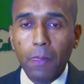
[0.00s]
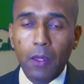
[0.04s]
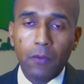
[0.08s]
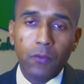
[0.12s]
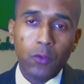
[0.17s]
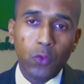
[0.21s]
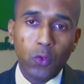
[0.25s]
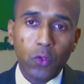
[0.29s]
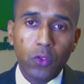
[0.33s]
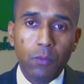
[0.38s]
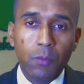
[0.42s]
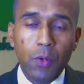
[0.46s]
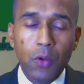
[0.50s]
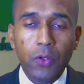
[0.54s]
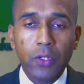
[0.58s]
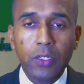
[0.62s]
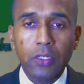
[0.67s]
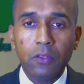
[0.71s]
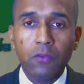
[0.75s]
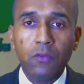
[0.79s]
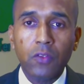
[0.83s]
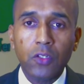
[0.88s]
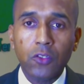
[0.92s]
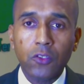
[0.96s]
of the North
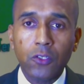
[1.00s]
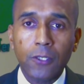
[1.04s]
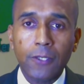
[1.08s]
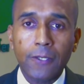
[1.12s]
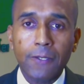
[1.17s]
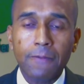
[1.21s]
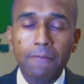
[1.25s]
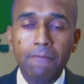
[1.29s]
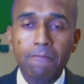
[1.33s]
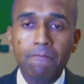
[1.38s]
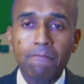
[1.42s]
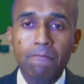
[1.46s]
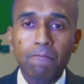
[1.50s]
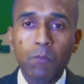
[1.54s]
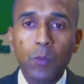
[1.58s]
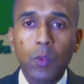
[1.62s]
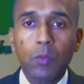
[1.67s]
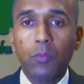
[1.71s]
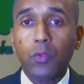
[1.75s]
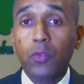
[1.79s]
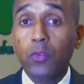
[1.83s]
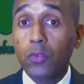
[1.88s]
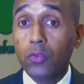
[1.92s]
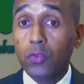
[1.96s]
American division?
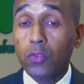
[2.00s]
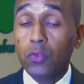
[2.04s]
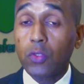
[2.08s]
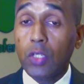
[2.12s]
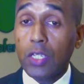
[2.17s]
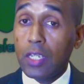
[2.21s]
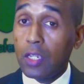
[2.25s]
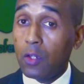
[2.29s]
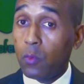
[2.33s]
Brothers and sisters,